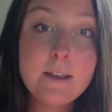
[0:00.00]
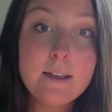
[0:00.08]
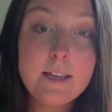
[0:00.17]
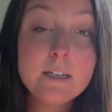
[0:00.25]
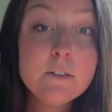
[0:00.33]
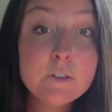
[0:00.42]

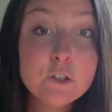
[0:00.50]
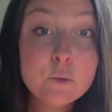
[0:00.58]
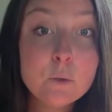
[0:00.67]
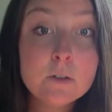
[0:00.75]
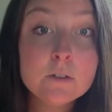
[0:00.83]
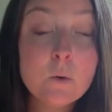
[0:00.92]

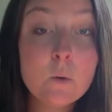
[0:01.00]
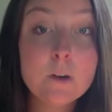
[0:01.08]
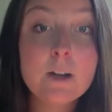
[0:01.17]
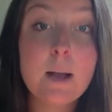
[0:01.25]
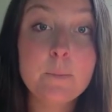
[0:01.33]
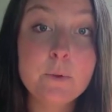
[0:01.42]
individuals or
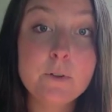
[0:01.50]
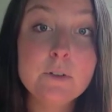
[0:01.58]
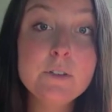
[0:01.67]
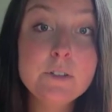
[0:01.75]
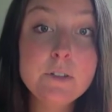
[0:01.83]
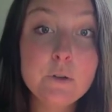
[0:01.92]

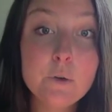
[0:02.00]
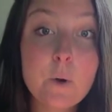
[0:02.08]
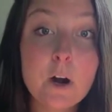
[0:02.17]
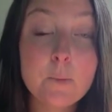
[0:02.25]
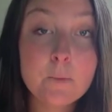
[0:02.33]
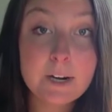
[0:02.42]
couples who
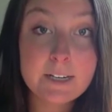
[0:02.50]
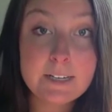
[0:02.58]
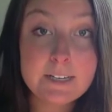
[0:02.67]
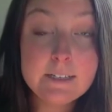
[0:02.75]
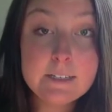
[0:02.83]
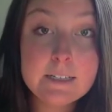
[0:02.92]
are
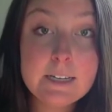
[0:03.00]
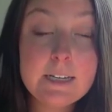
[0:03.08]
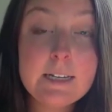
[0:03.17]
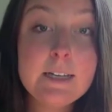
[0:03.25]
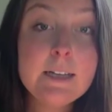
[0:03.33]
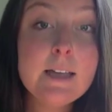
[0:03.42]
pregnant
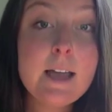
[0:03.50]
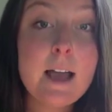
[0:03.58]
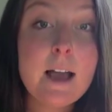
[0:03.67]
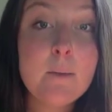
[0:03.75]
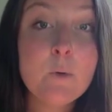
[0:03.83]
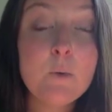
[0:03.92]

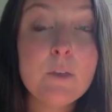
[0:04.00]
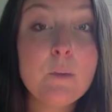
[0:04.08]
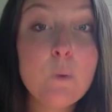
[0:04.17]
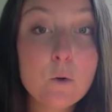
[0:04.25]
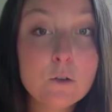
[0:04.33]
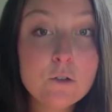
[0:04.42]
with
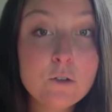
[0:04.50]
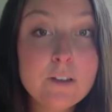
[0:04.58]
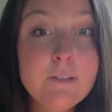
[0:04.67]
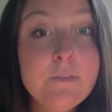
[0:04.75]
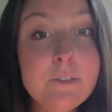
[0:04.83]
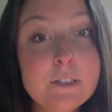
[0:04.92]
emotional
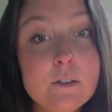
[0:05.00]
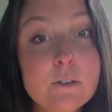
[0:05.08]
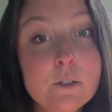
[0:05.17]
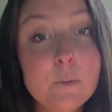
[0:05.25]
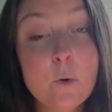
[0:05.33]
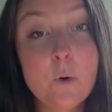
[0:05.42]
and physical
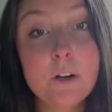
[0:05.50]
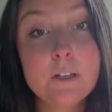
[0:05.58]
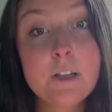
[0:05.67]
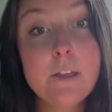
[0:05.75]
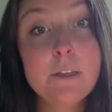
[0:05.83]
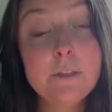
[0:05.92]

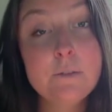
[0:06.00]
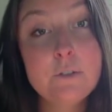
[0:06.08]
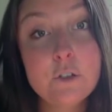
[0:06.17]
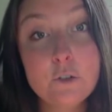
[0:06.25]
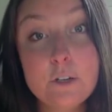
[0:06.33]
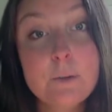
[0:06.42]
support
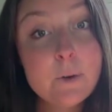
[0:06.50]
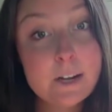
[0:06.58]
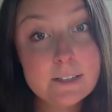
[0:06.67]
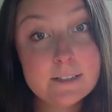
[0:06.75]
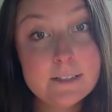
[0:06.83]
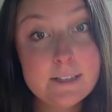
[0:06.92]
during
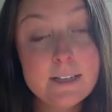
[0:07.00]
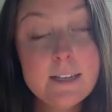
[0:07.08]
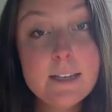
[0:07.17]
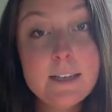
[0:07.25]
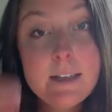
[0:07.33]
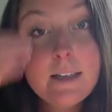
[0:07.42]

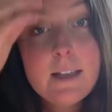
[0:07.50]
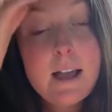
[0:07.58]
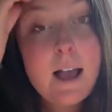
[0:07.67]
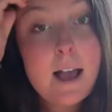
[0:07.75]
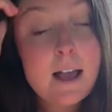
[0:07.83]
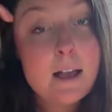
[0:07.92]
pregnancy,
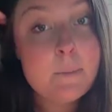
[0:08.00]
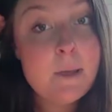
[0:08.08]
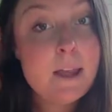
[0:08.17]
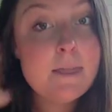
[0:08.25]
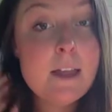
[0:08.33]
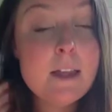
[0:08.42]

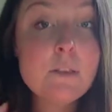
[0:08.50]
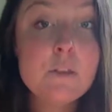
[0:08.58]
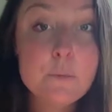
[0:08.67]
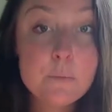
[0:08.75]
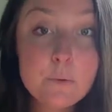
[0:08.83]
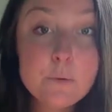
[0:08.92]
and then
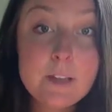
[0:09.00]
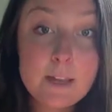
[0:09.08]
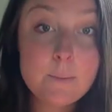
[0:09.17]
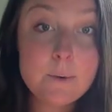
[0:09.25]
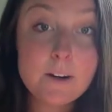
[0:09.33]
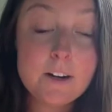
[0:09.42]
through
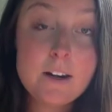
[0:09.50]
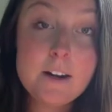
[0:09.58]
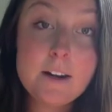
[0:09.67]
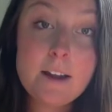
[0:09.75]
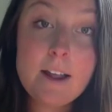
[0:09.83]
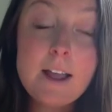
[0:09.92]
labor.
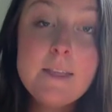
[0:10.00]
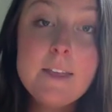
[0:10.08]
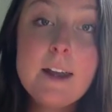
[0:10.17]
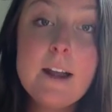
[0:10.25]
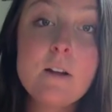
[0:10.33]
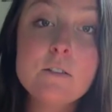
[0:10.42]
And
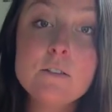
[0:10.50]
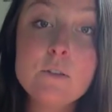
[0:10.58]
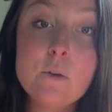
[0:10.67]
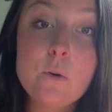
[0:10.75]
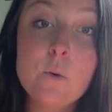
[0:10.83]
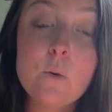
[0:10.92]
then I
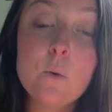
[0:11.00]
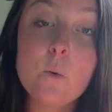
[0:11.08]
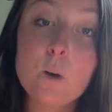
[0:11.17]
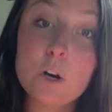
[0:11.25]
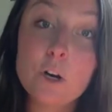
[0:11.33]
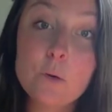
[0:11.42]
also
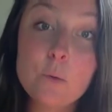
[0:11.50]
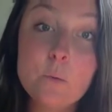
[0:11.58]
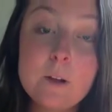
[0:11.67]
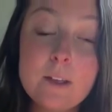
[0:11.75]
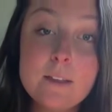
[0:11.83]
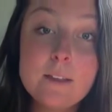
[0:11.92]
work
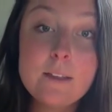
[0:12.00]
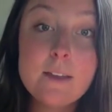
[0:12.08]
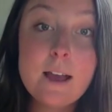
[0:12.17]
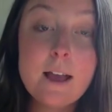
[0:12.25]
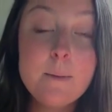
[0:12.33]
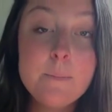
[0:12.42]
with
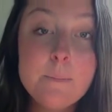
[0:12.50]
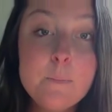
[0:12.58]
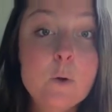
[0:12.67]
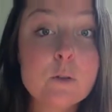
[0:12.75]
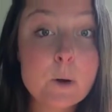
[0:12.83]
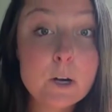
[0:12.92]

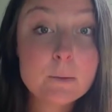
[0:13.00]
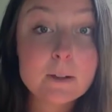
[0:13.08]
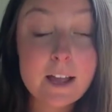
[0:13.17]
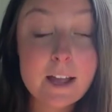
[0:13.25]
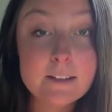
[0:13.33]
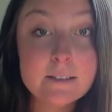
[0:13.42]
postpartum
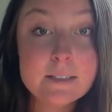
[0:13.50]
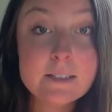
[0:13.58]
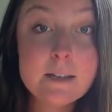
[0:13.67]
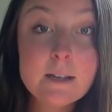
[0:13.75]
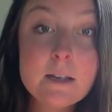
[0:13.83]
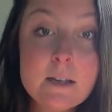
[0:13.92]

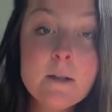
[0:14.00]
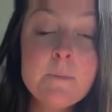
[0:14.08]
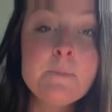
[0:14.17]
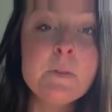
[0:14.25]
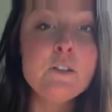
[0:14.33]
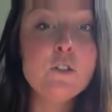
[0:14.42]
clients.
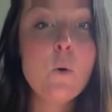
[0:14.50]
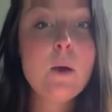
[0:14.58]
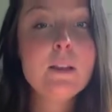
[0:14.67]
So